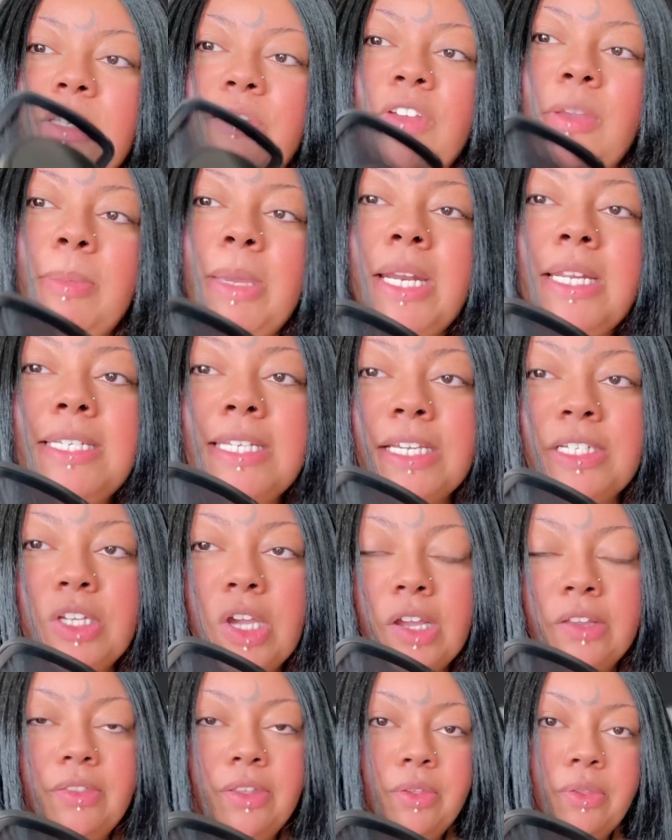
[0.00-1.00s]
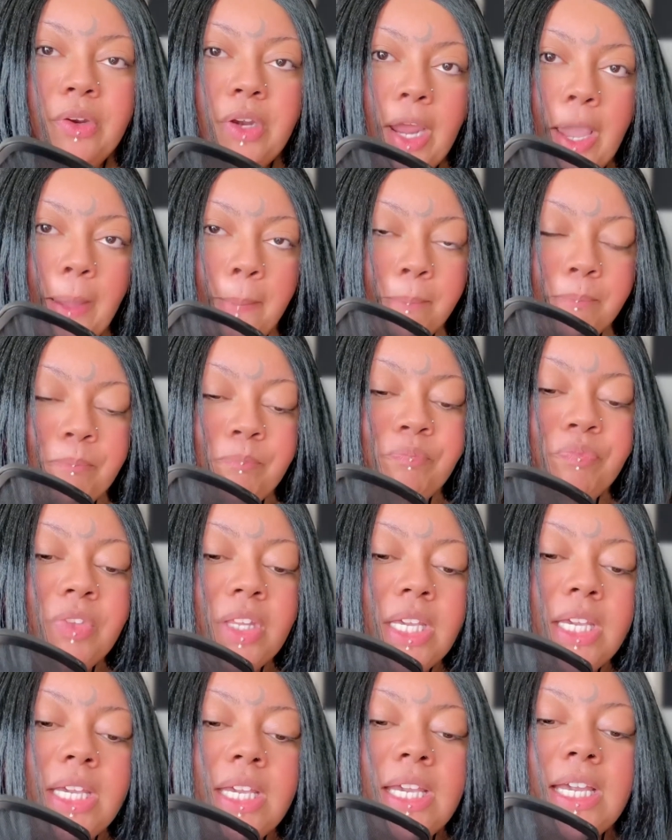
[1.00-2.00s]
I made a TikTok the other day,
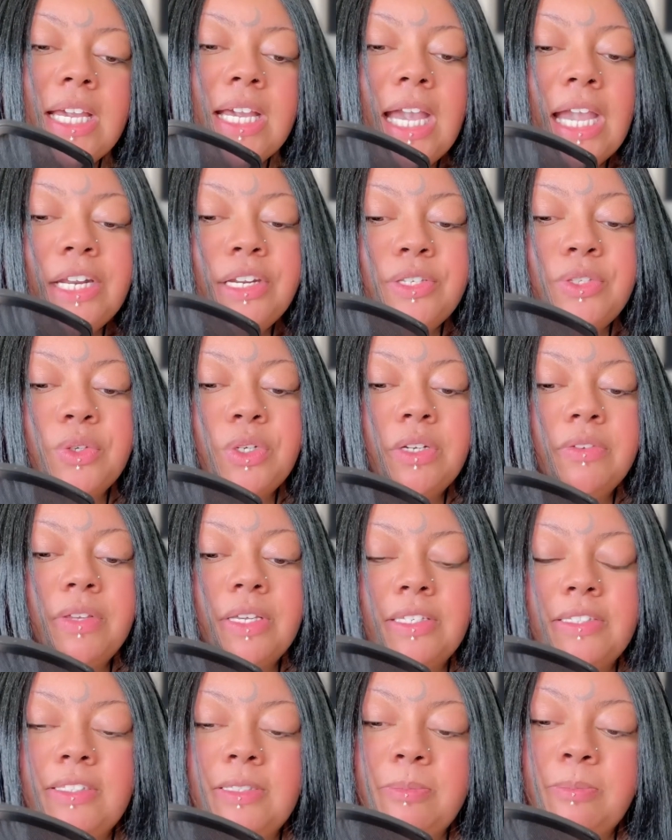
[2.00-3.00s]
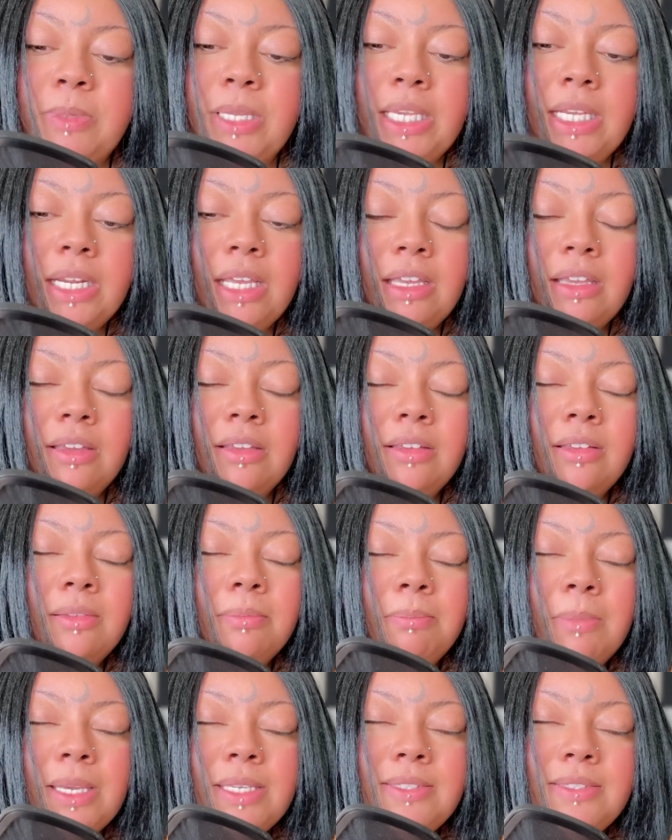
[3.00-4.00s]
kind of sort of
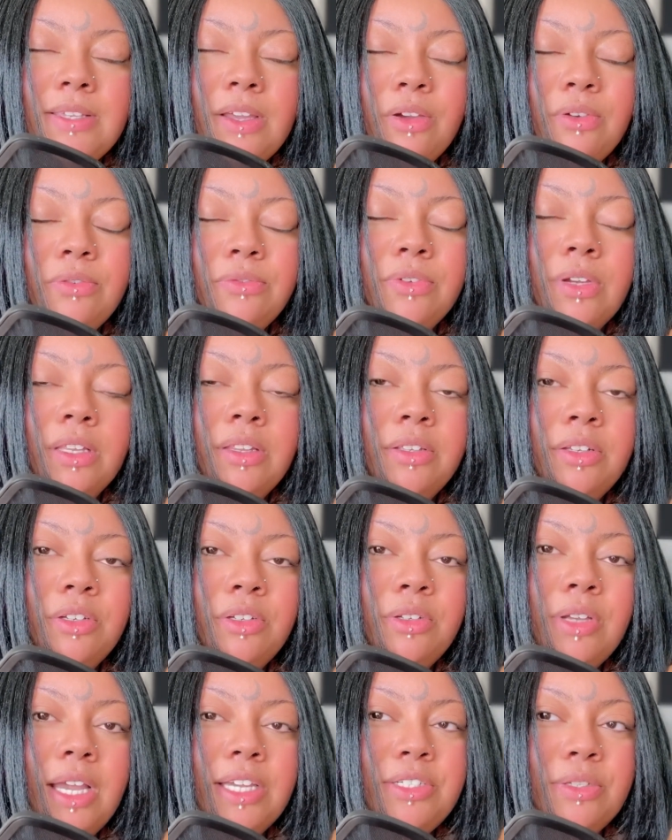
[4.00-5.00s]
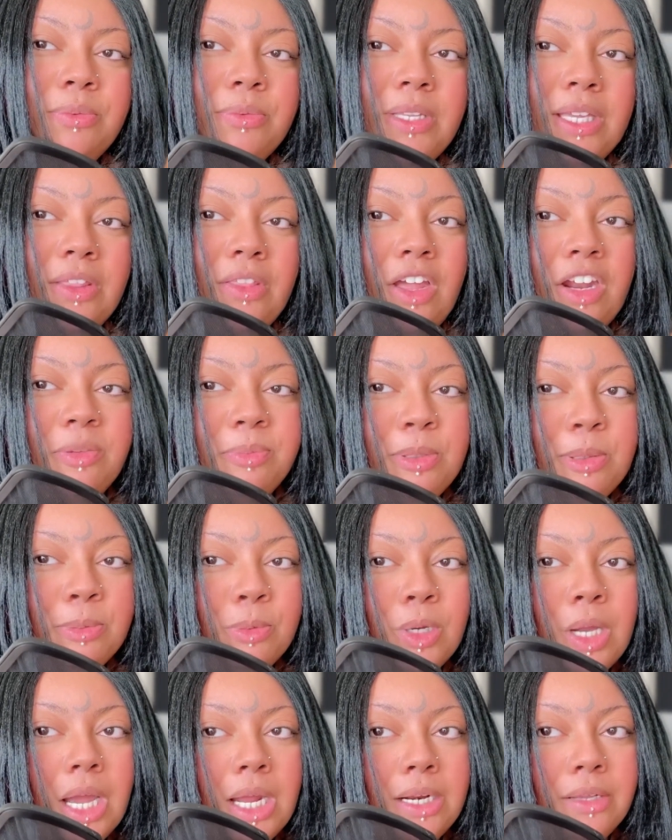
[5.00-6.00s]
explaining myself a little. I don't think a lot of
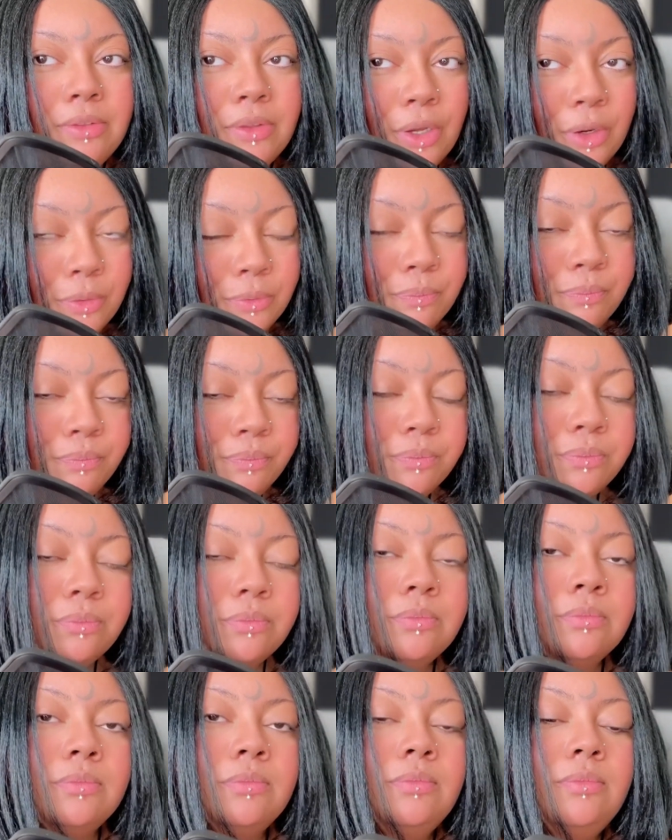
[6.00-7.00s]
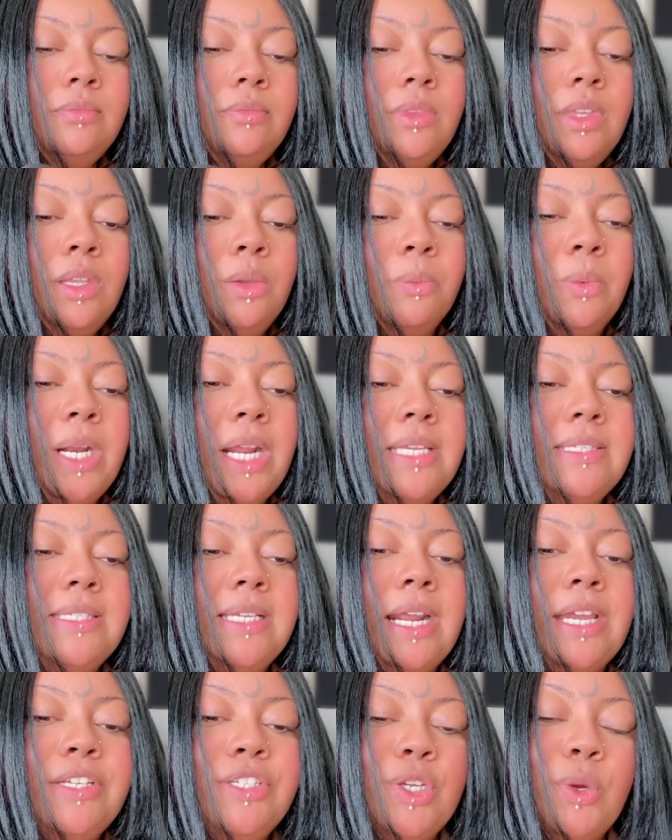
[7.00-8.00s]
people got it, though, when I
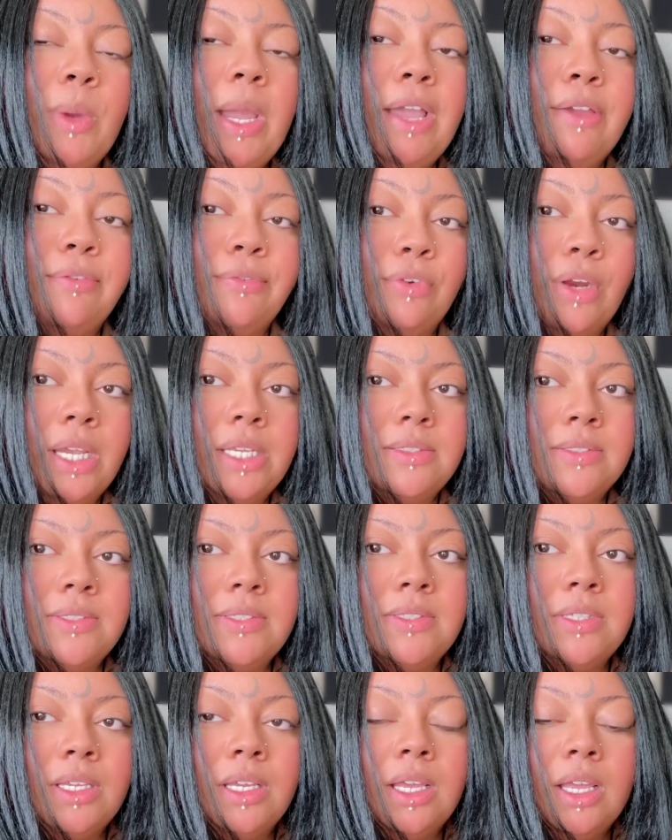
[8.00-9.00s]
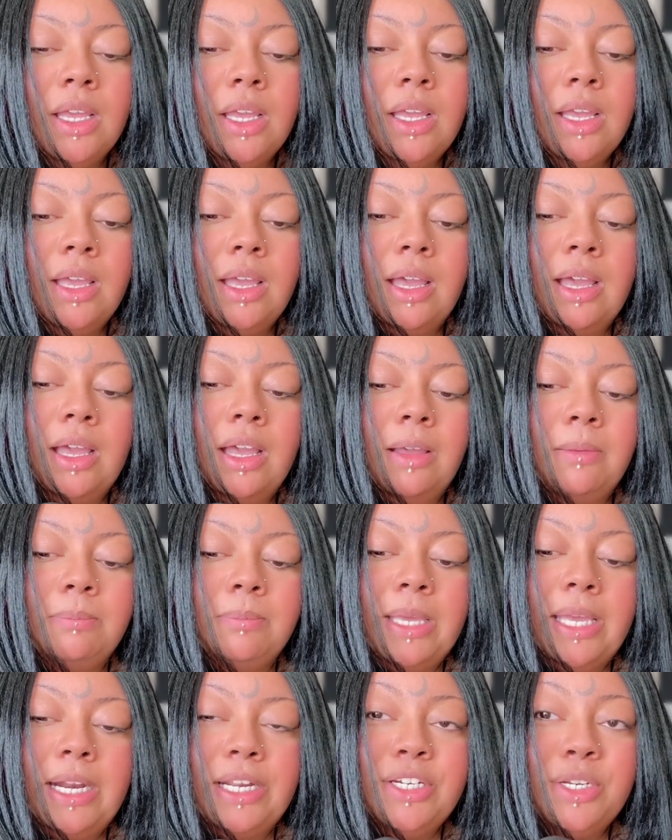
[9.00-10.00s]
said I don't have friends.
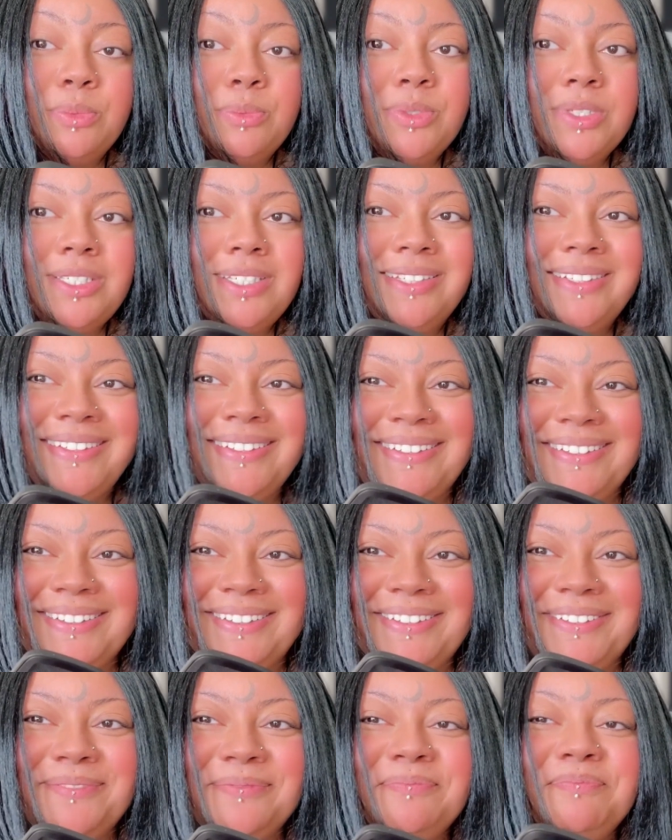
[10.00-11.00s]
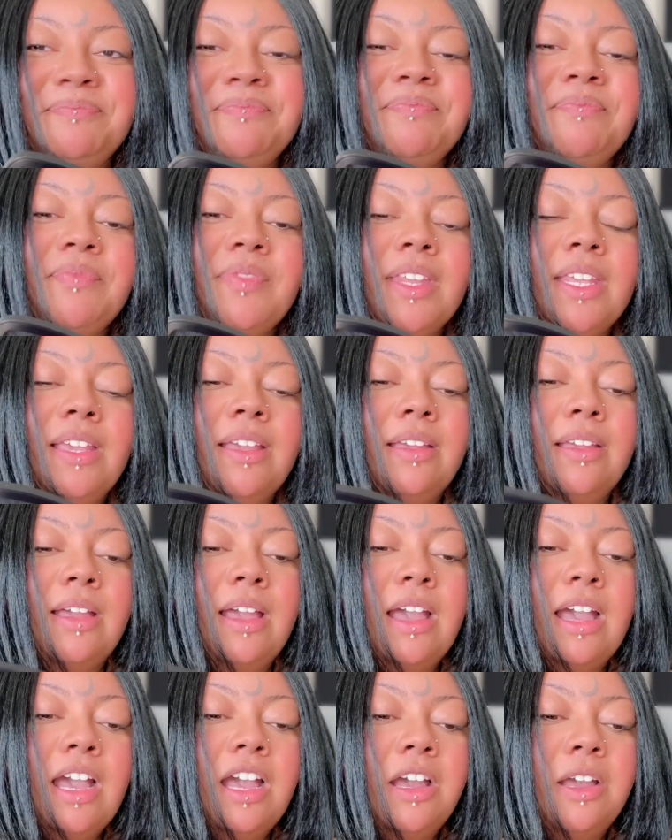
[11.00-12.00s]
And I don't.
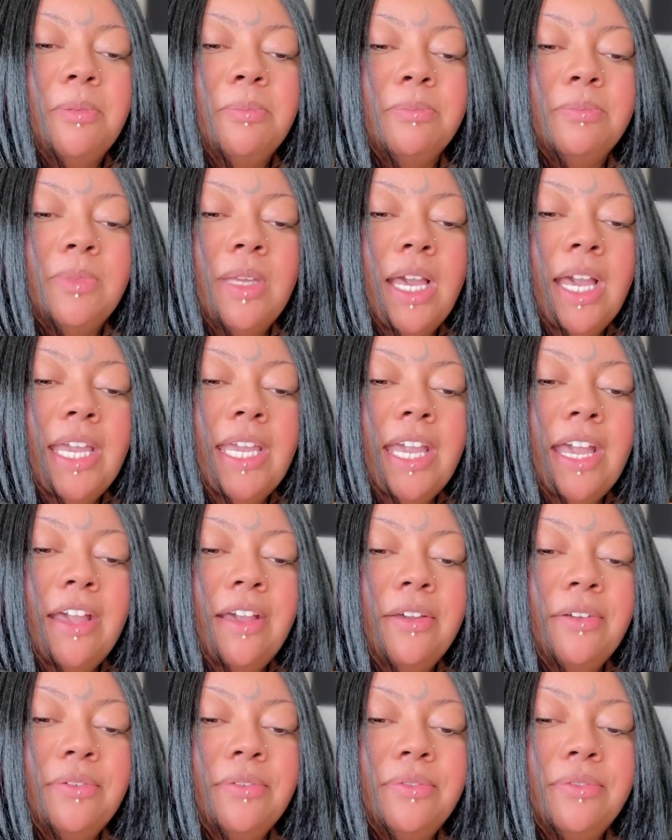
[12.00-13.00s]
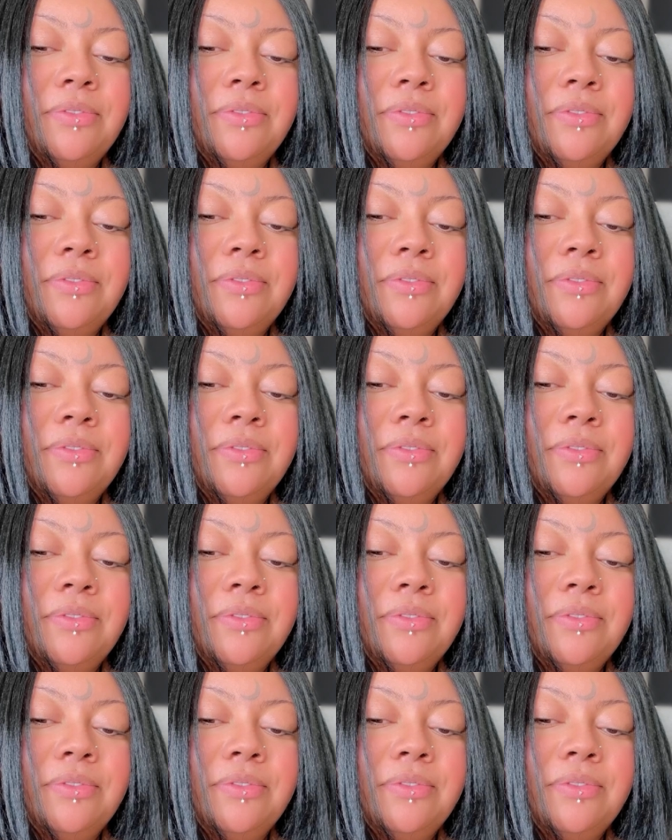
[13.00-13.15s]
I have...